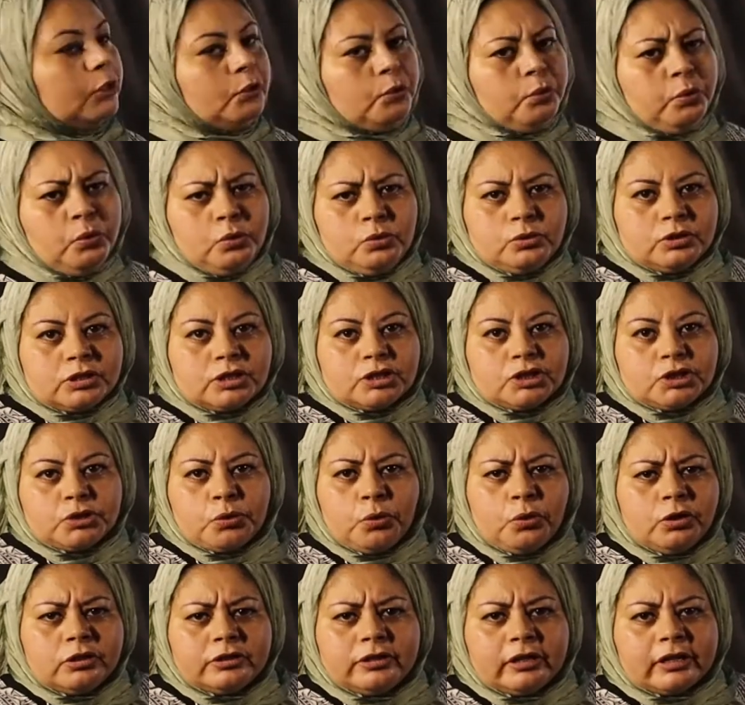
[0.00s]
Whose
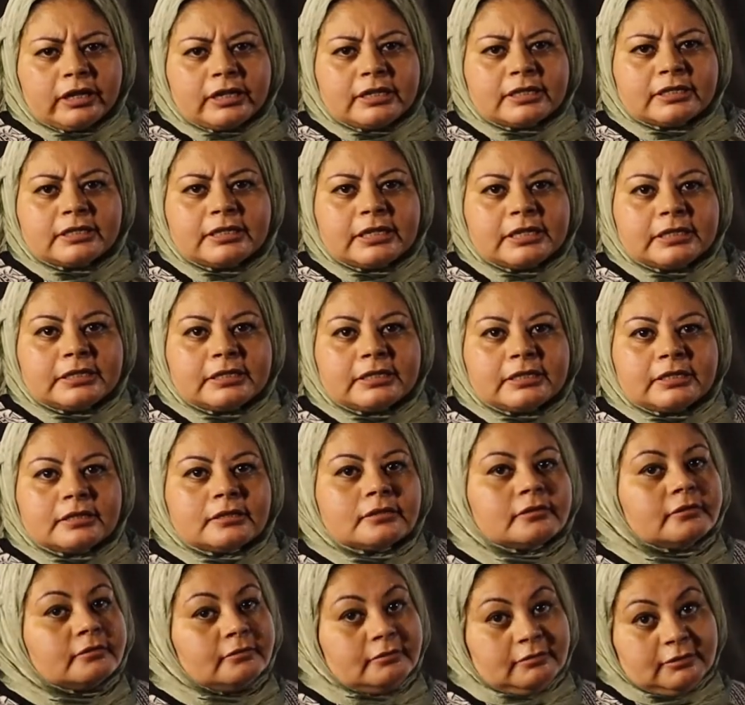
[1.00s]
shoulder is this?